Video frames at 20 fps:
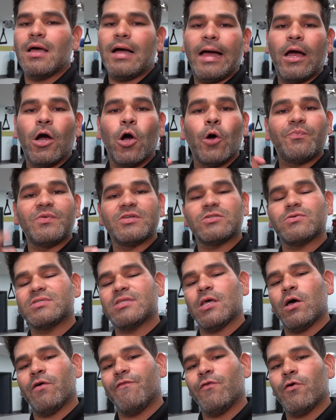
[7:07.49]
I hope this was
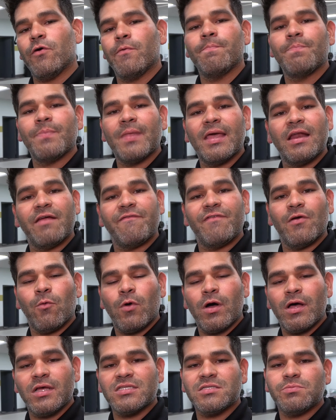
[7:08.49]
helpful, and if it
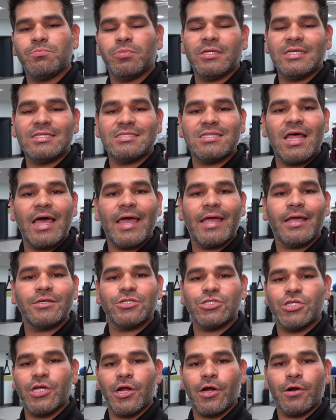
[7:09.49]
was, please like,
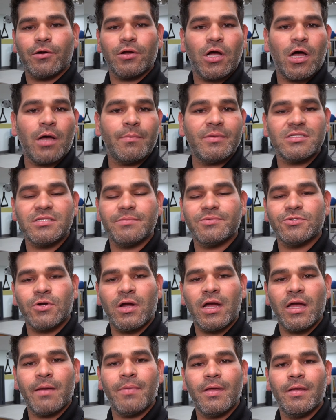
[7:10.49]
share, comment,
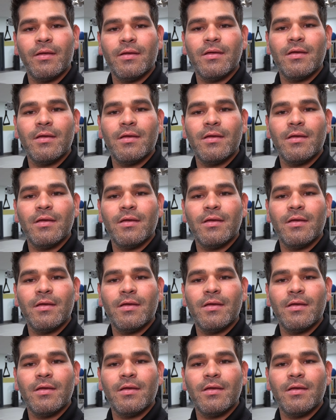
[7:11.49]
subscribe.